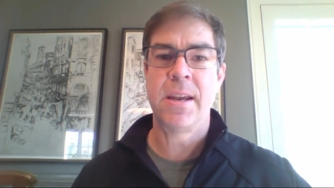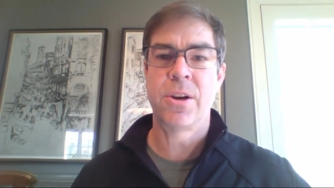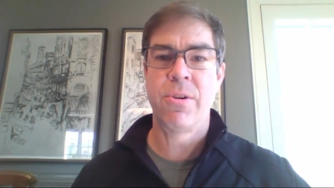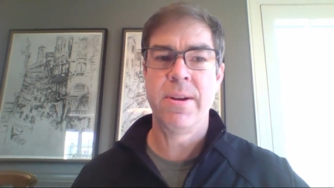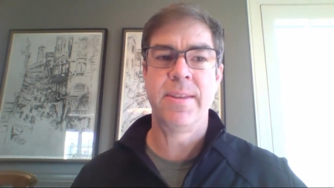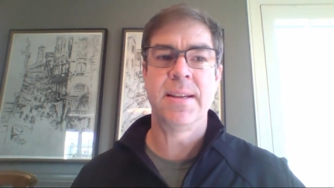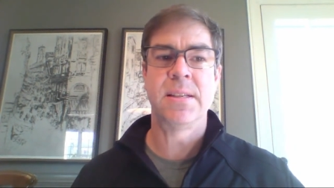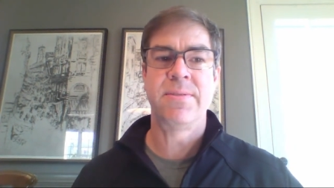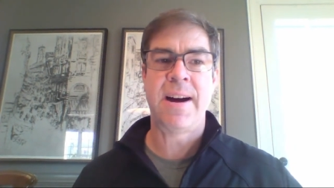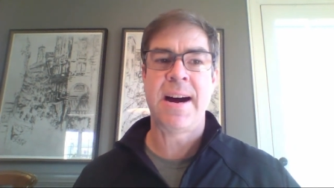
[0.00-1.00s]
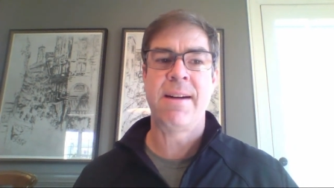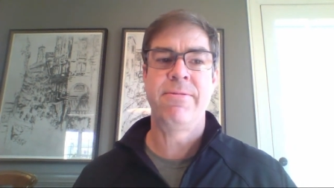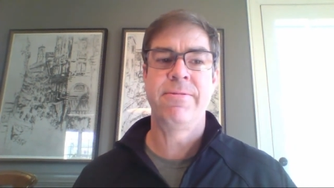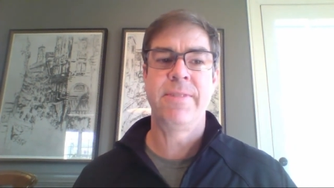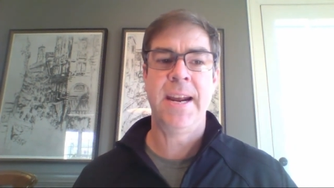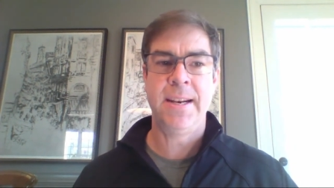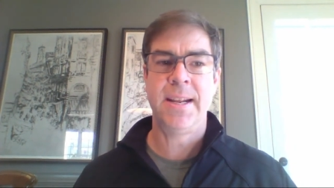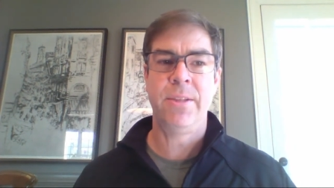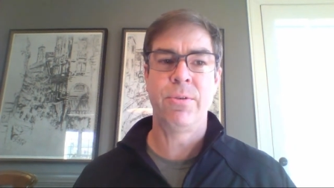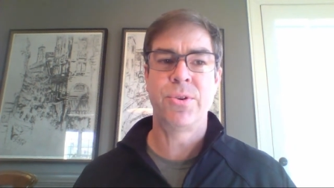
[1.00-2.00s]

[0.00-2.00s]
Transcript: Corinthians 5 18 through